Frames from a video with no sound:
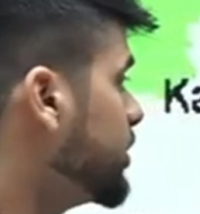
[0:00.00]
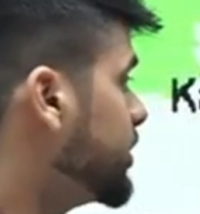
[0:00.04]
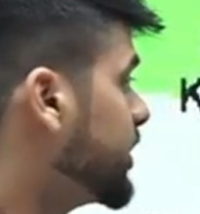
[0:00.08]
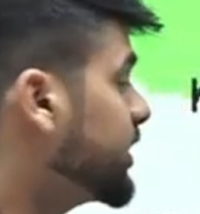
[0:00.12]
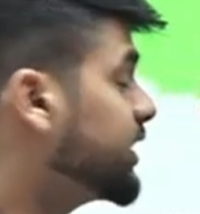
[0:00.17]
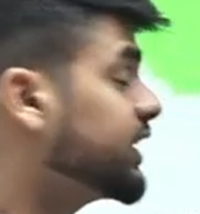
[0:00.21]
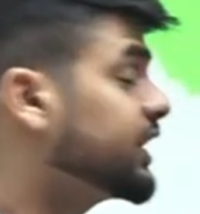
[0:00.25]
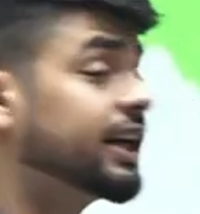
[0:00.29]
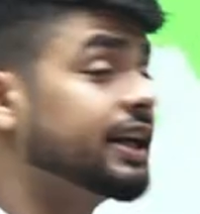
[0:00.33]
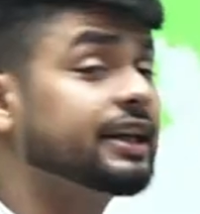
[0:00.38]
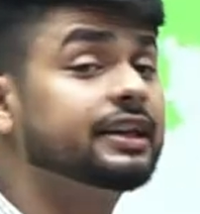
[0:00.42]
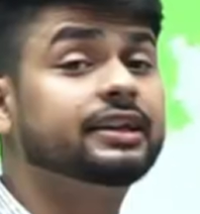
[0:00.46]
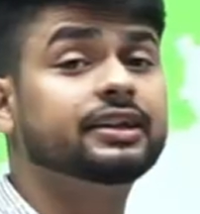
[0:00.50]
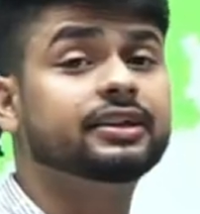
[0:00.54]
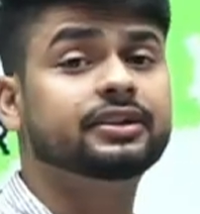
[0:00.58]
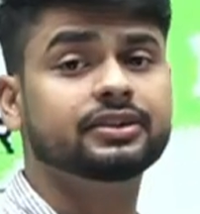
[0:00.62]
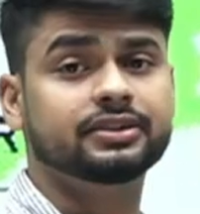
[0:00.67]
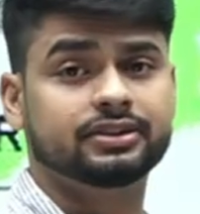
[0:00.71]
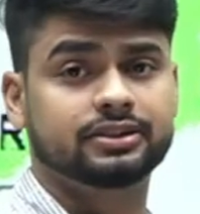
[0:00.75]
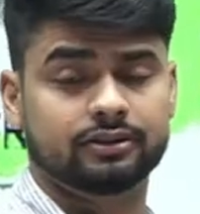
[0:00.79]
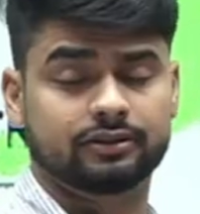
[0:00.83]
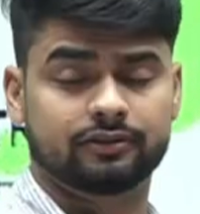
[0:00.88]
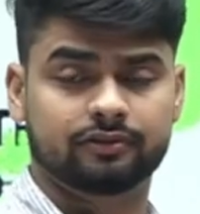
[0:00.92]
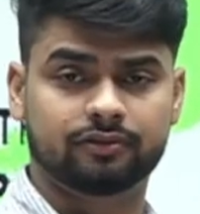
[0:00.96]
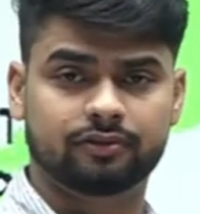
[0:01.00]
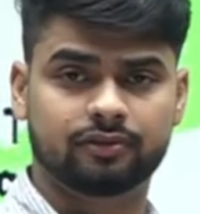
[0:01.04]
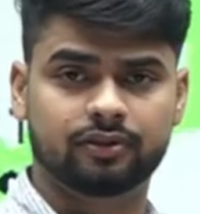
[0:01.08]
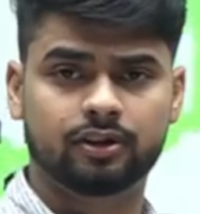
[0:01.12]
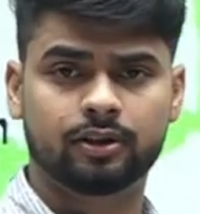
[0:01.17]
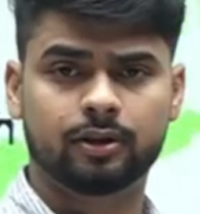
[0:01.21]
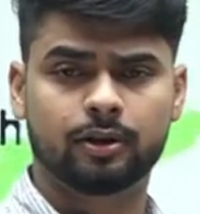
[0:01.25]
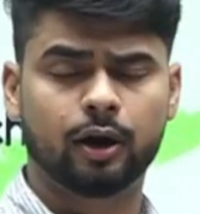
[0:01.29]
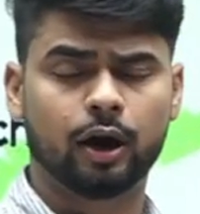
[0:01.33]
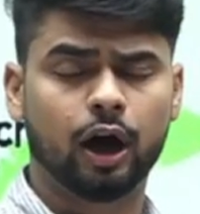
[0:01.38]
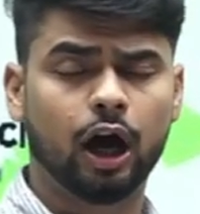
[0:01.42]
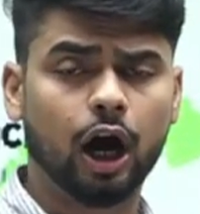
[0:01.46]
the Tiger Reserve.
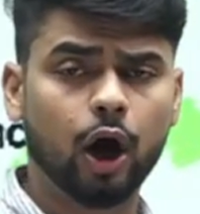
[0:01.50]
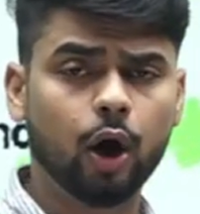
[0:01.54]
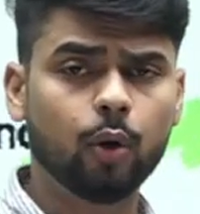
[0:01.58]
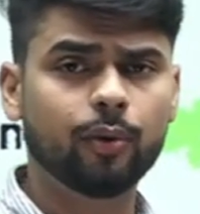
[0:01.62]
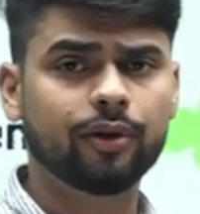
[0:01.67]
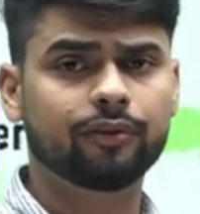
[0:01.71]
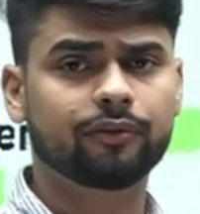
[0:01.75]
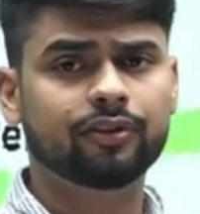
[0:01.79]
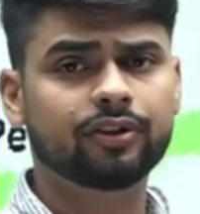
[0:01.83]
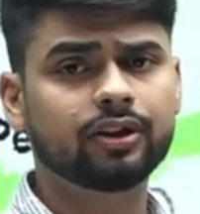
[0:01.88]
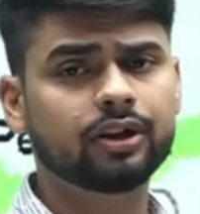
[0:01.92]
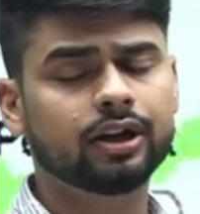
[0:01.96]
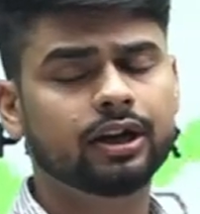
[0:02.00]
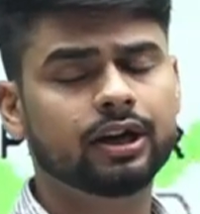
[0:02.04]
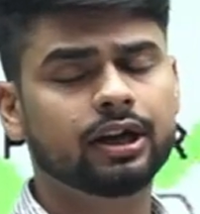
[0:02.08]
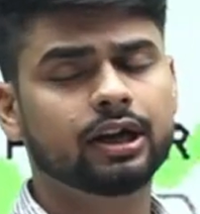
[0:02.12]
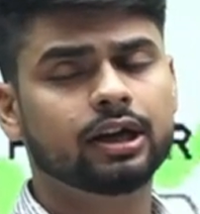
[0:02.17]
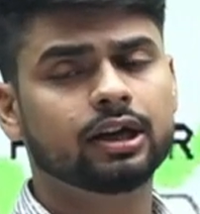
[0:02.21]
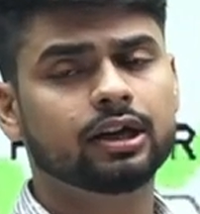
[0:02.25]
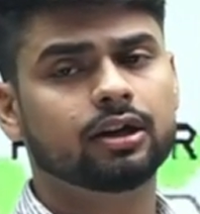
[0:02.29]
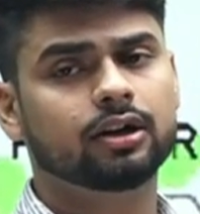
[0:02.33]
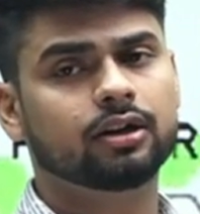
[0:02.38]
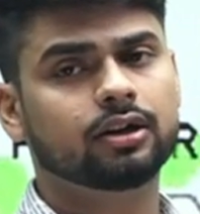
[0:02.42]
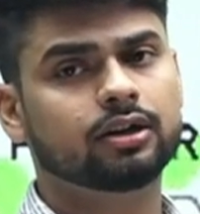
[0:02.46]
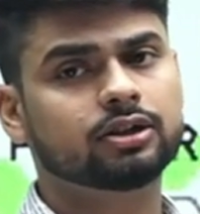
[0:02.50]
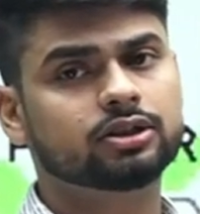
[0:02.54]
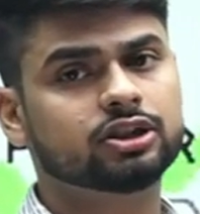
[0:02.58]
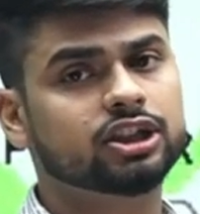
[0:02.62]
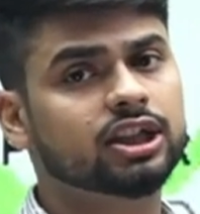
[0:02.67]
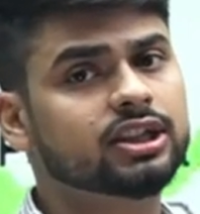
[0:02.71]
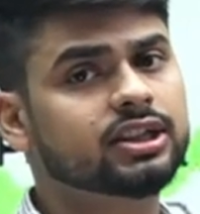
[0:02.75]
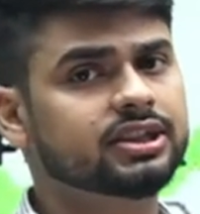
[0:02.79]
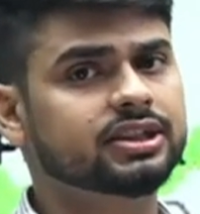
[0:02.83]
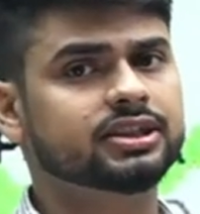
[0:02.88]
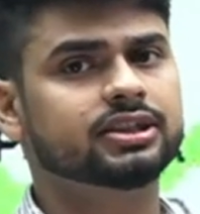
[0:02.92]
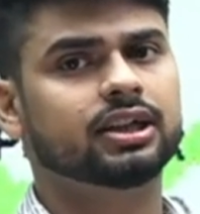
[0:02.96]
However,
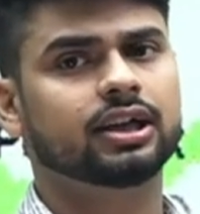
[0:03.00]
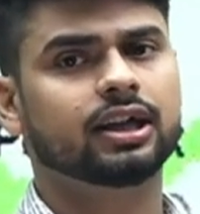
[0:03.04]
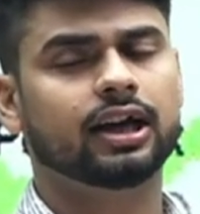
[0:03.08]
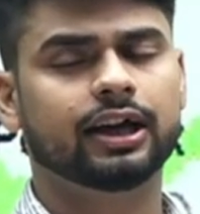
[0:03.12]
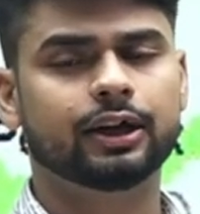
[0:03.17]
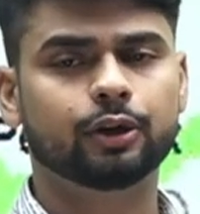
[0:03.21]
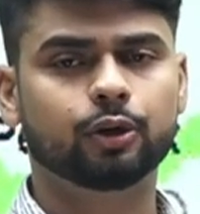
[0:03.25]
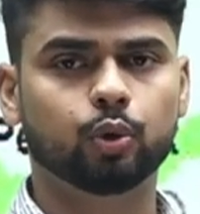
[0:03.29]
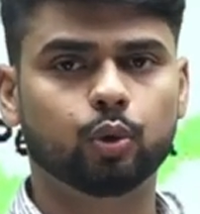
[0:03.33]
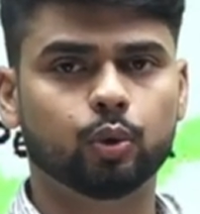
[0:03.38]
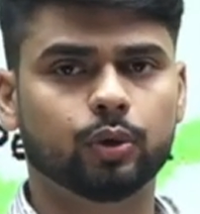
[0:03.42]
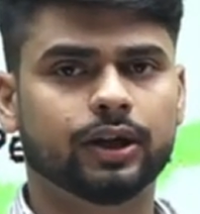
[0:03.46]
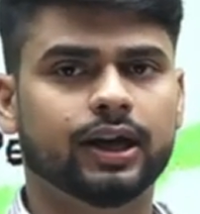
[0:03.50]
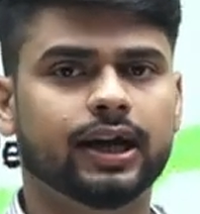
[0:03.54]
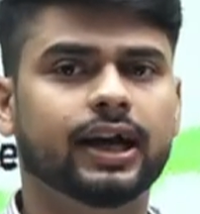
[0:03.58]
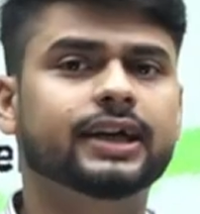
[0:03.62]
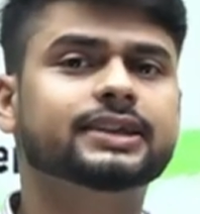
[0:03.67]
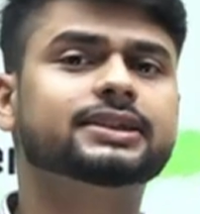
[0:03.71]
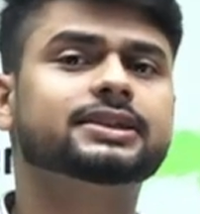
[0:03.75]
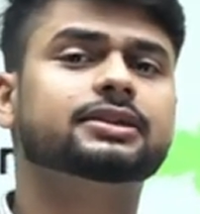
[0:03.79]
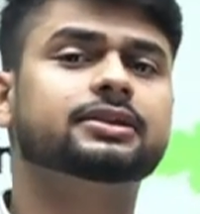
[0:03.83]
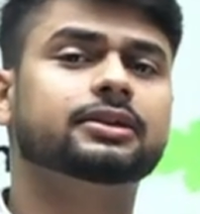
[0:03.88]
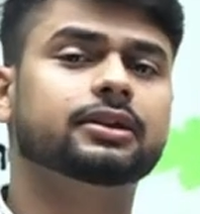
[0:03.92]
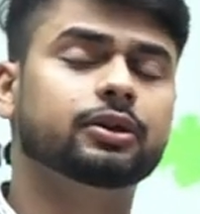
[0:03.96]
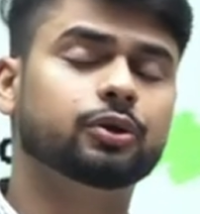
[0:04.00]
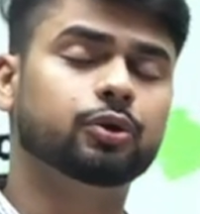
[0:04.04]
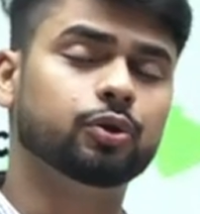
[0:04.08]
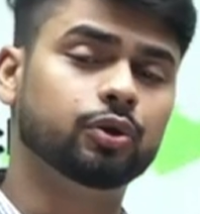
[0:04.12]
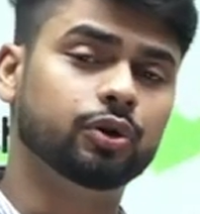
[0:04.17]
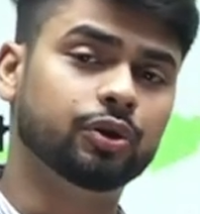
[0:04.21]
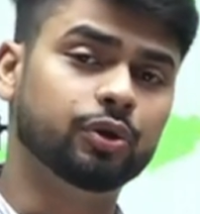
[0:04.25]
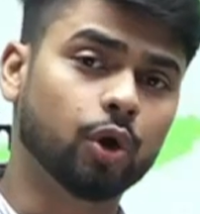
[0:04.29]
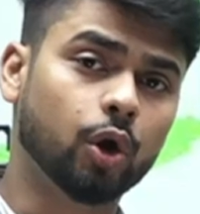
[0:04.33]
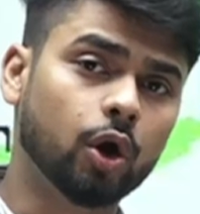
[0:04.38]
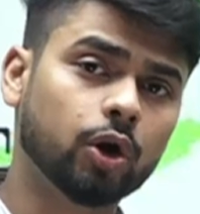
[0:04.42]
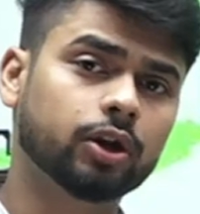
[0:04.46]
Chhattisgarh High Court has
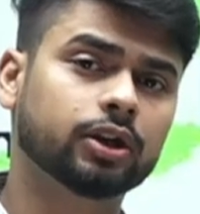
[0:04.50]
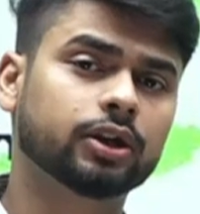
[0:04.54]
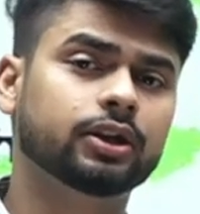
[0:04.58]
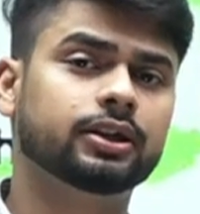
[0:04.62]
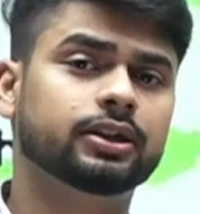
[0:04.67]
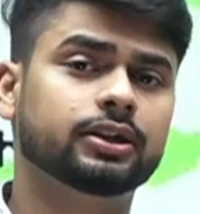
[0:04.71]
not,